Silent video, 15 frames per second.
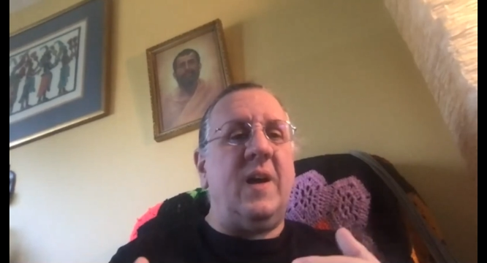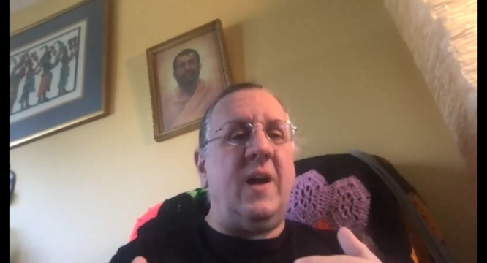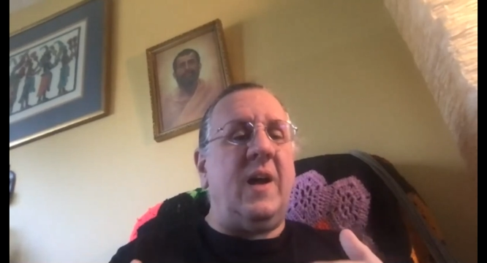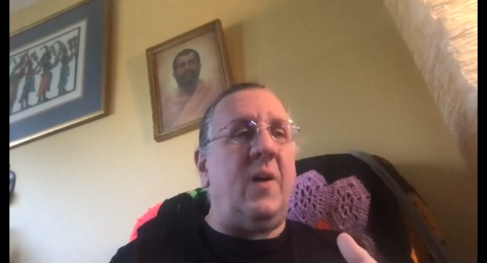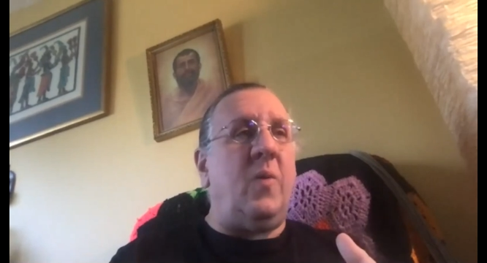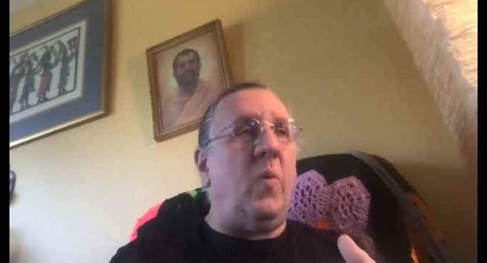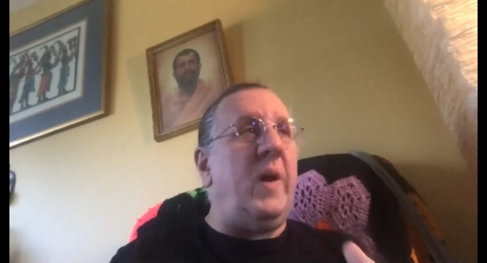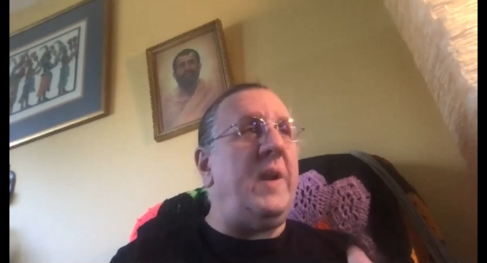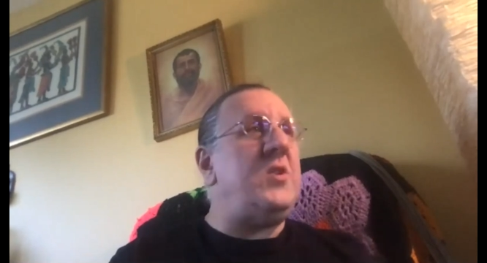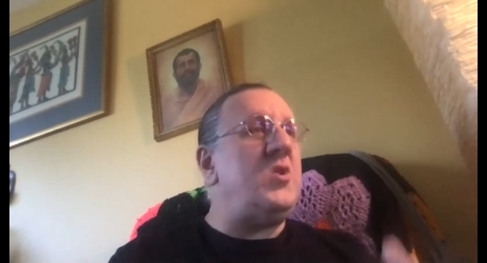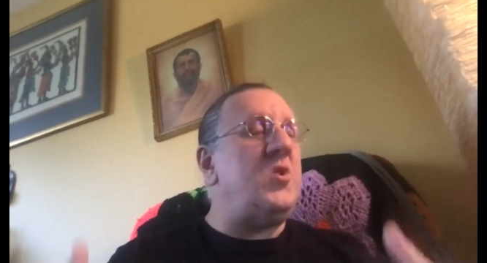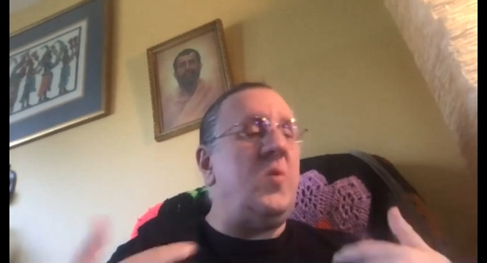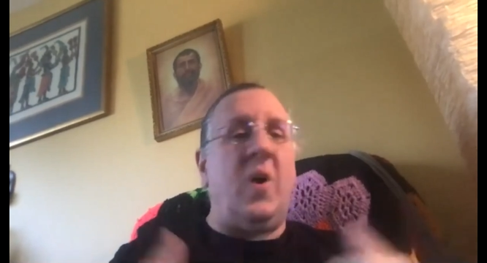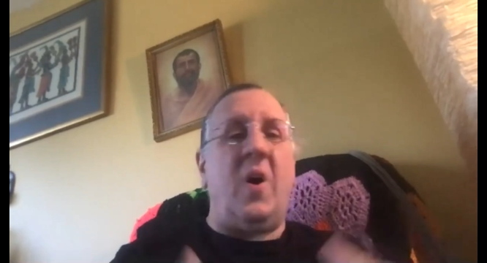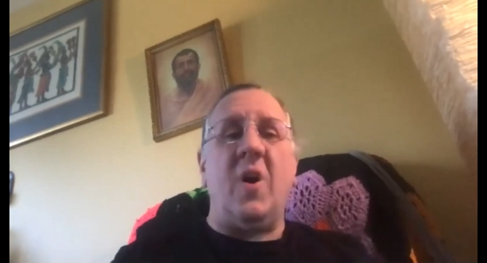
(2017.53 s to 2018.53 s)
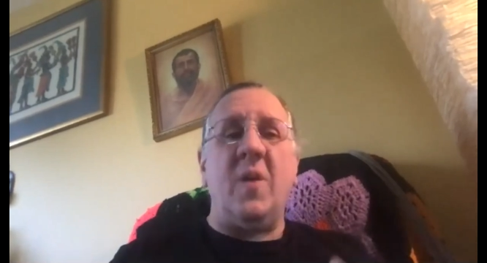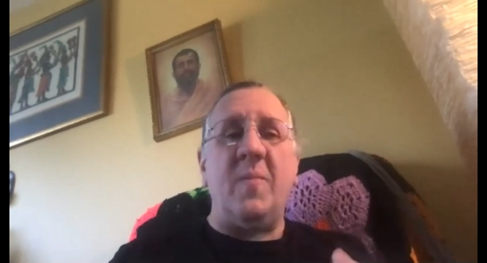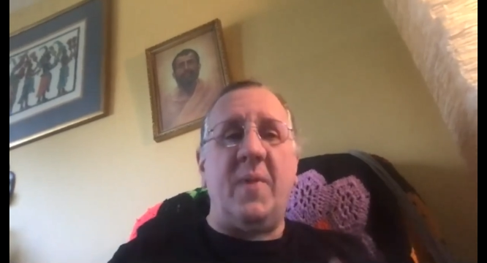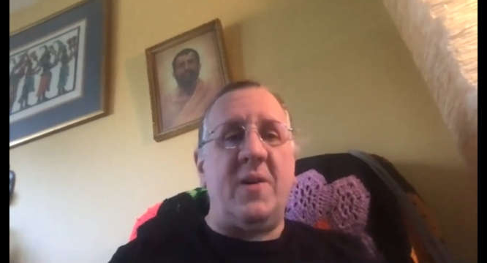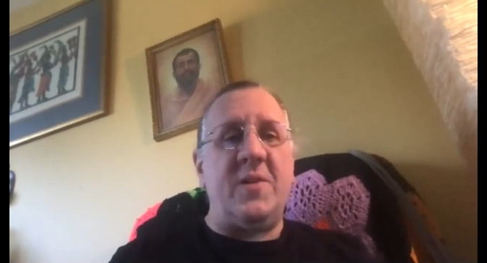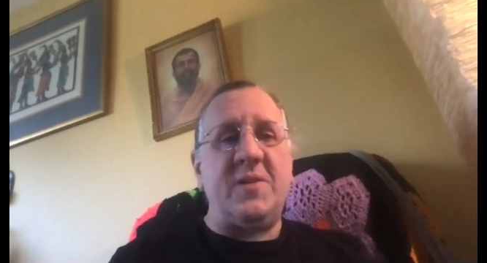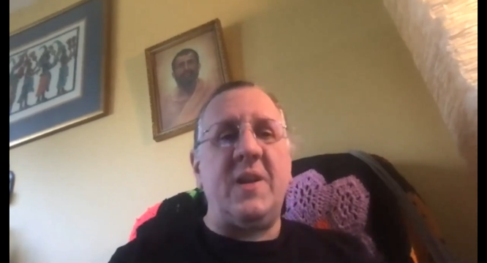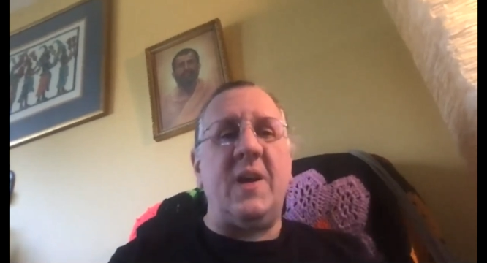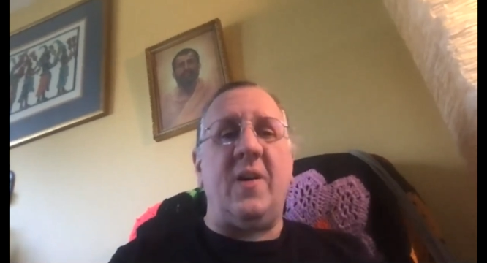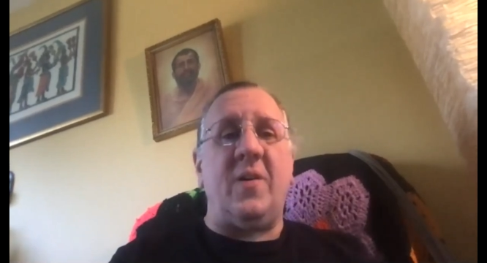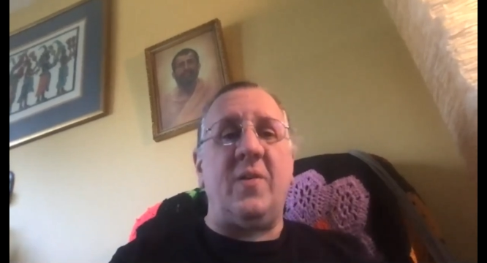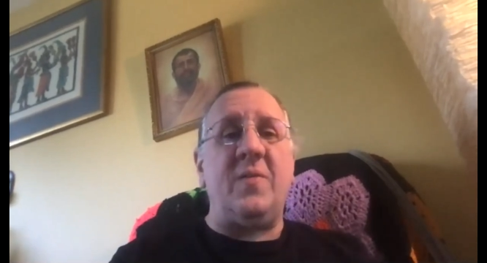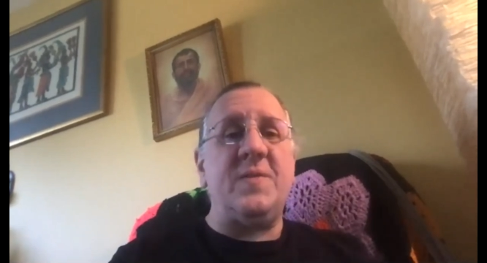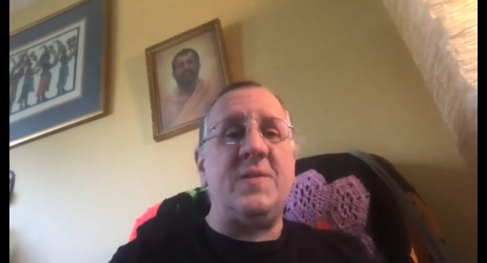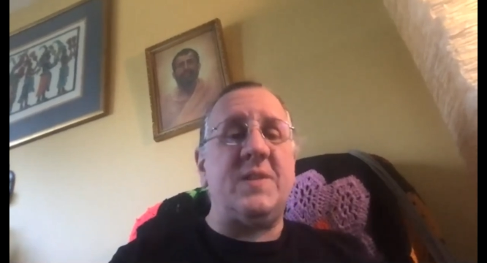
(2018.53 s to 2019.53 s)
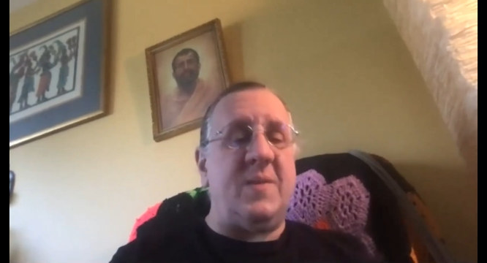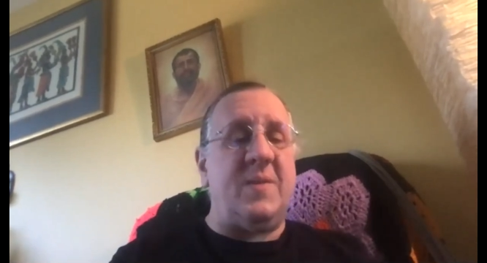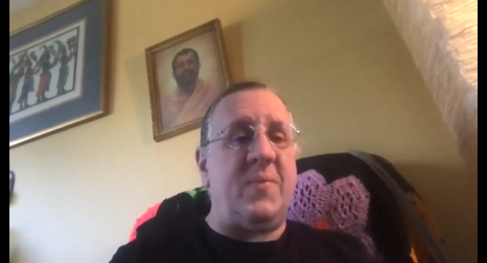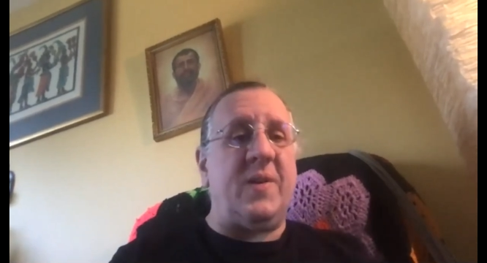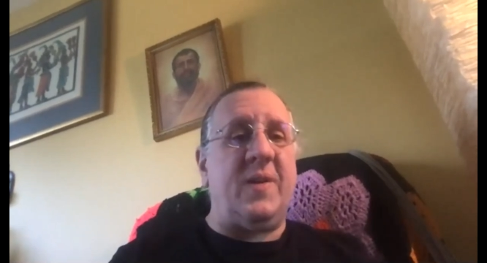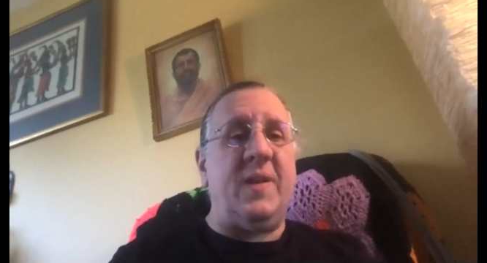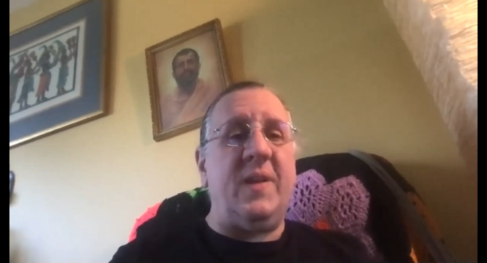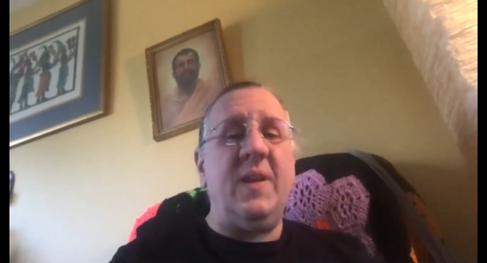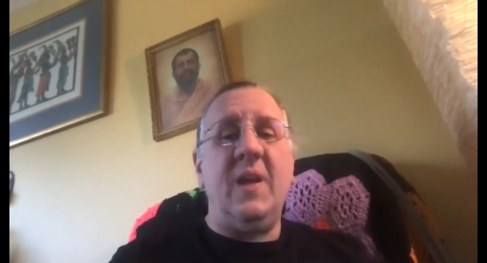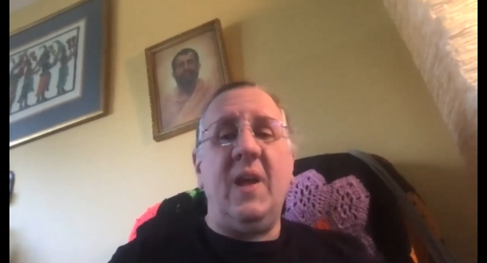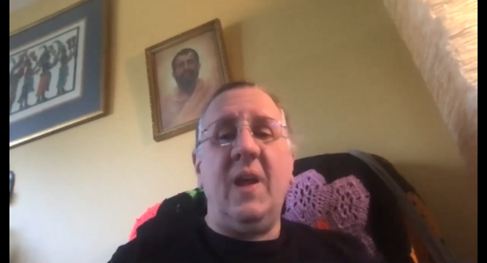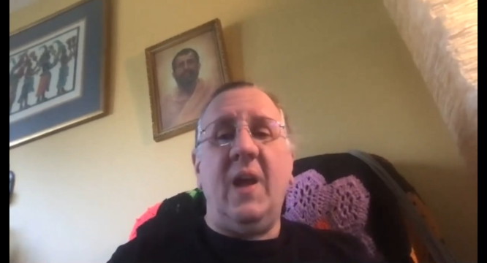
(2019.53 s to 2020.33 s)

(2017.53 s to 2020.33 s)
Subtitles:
want to harm ourselves, typically,